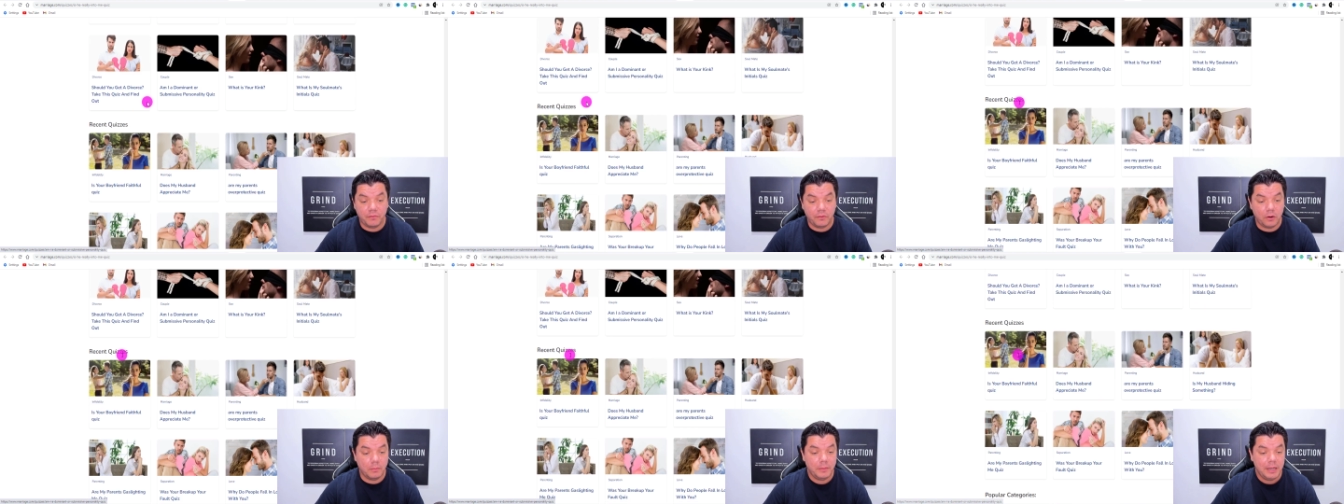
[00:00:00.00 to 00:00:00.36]

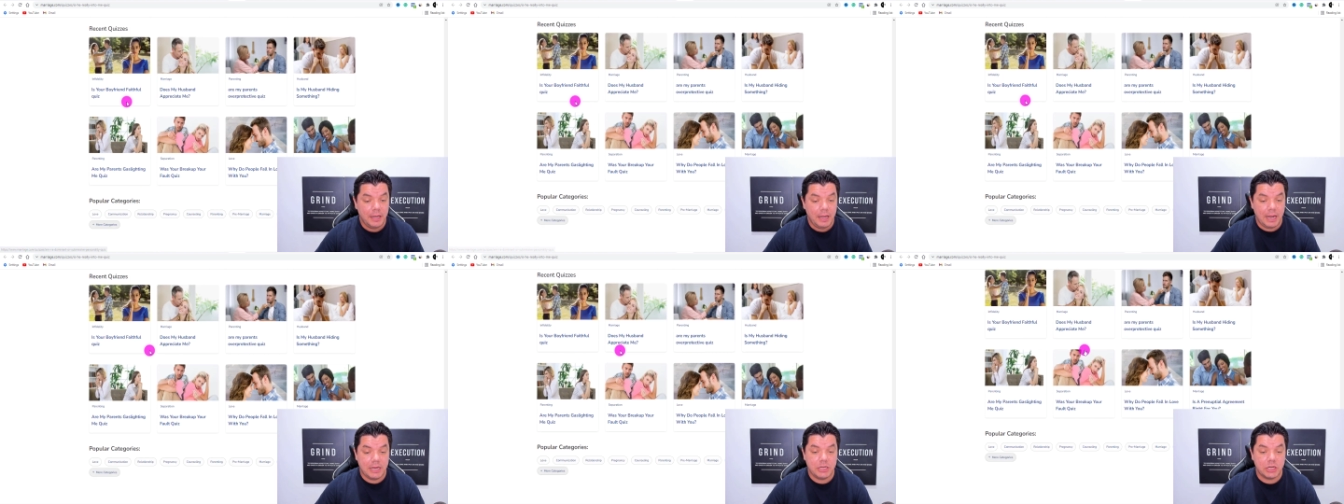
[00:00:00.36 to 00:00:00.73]
from
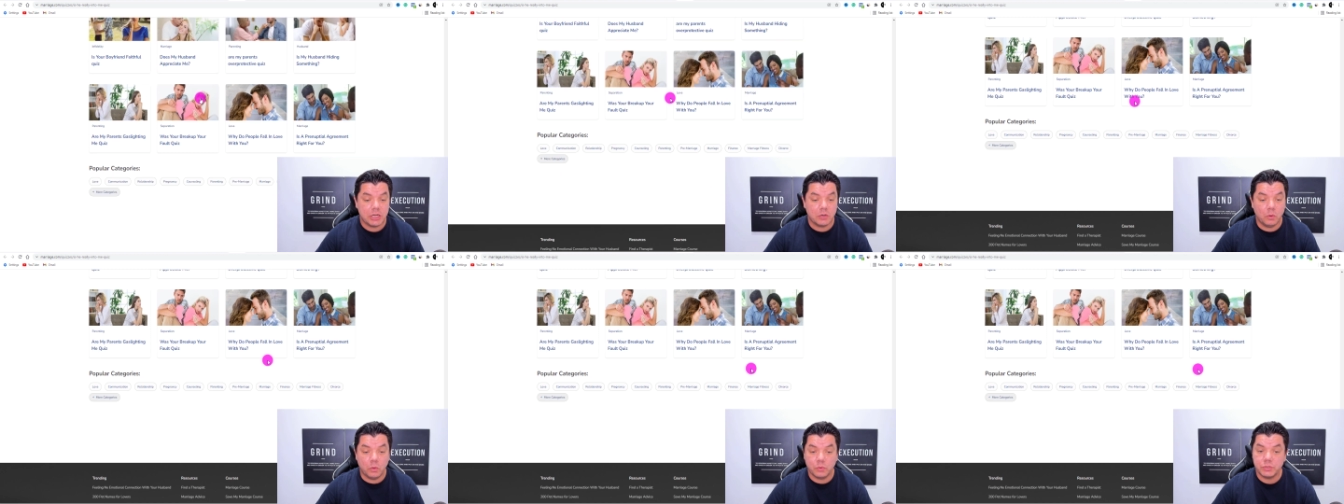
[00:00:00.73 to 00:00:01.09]
and you
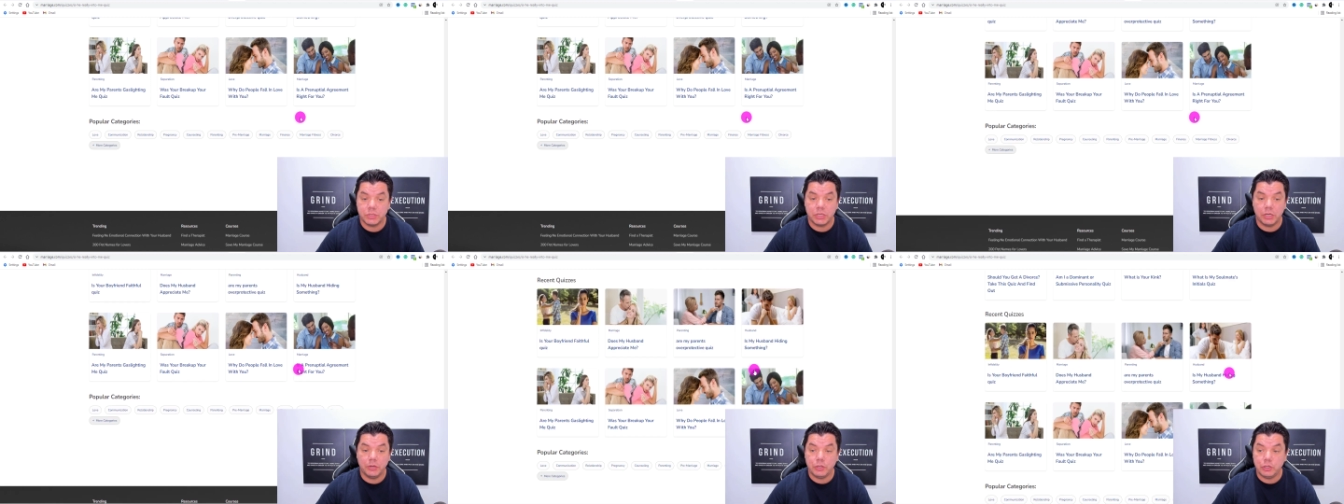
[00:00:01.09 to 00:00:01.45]
can
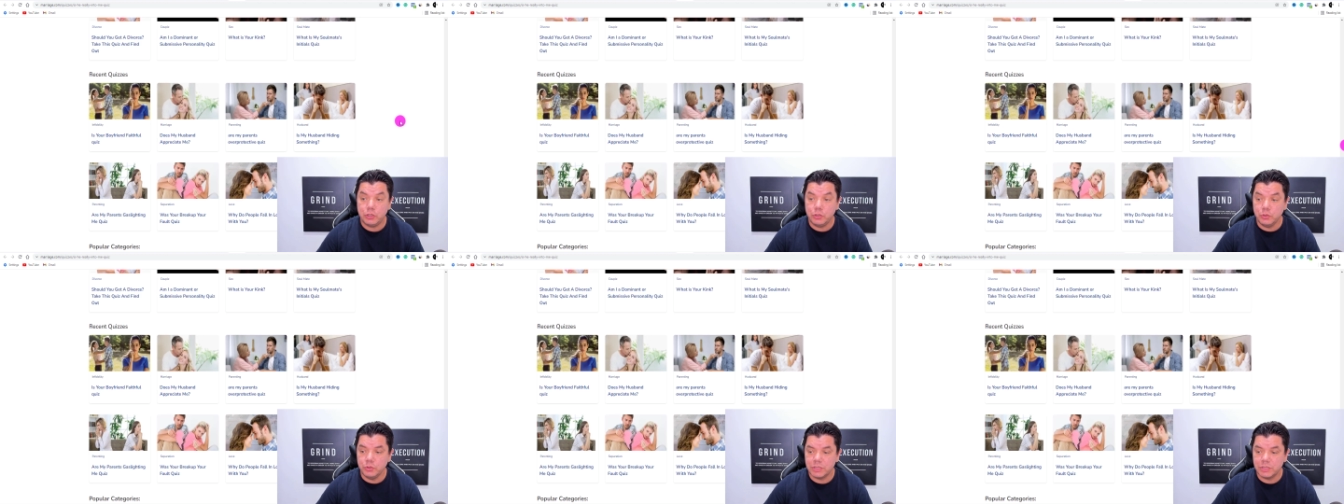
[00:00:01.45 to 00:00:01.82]
also
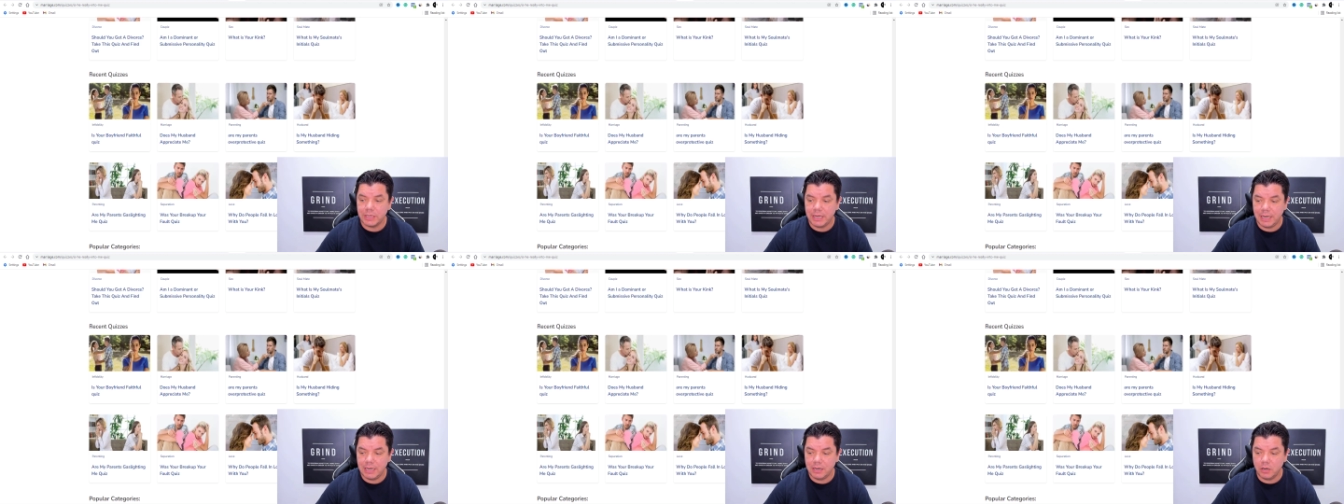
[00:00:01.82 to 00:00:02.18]
use,
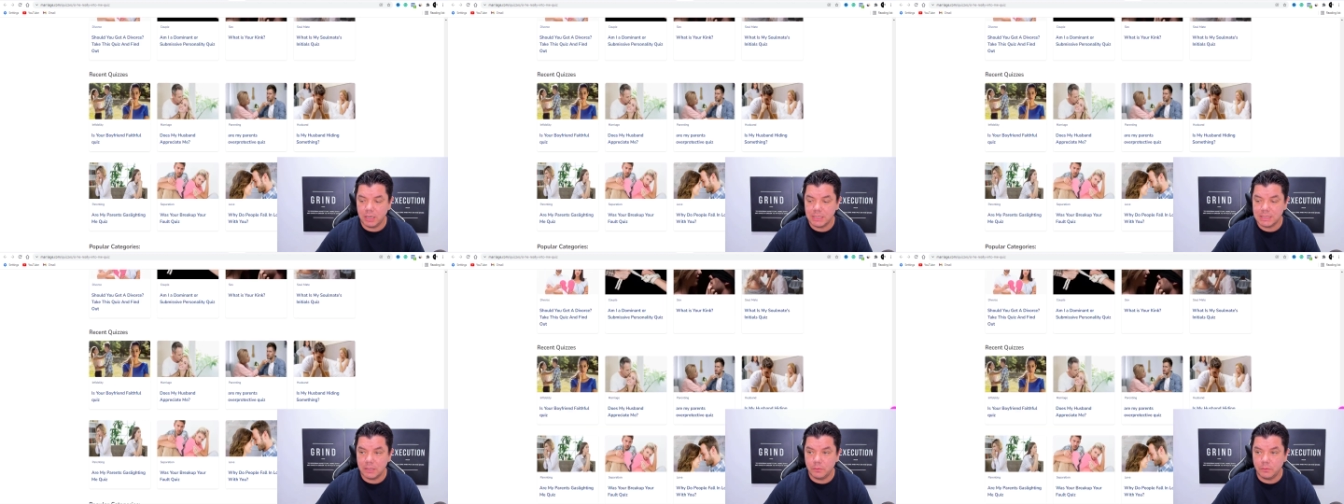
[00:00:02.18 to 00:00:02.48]
okay, guys?